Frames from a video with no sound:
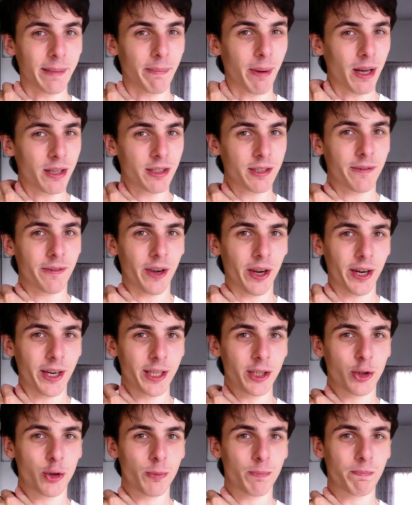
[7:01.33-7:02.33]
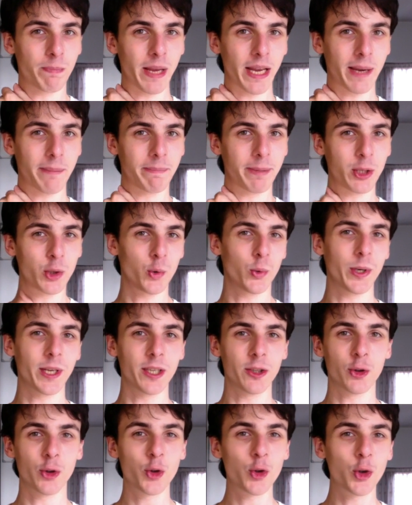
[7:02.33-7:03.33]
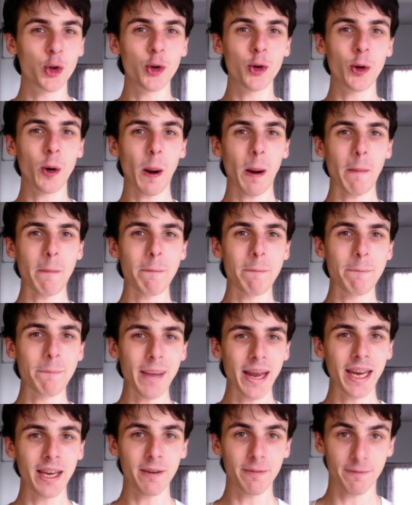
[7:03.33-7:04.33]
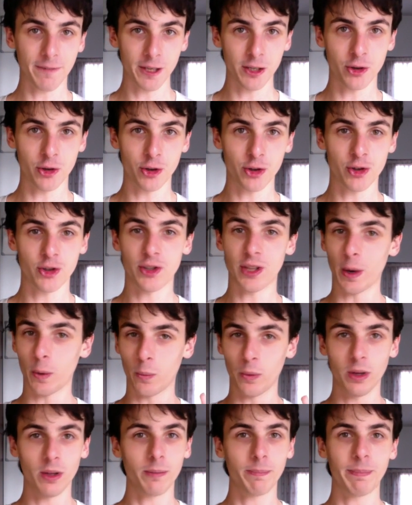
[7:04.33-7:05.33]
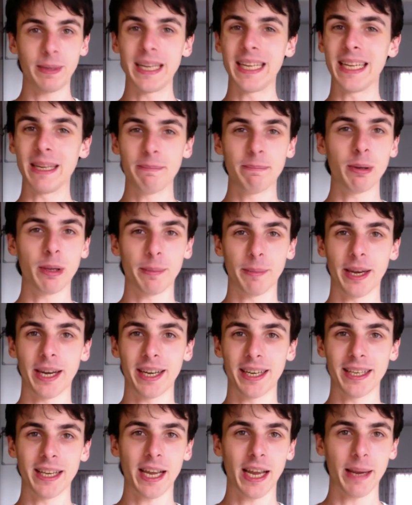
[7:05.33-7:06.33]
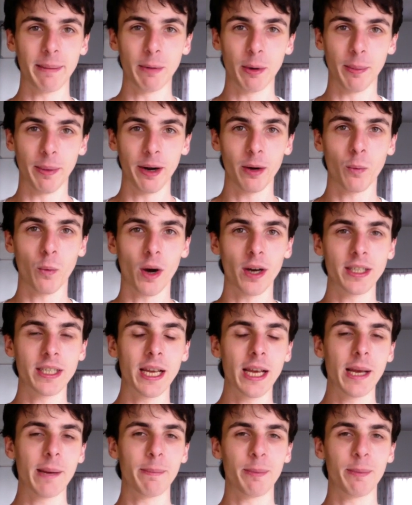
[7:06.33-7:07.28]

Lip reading: possibility to pick between 2 main features that will be implemented in the game no matter what,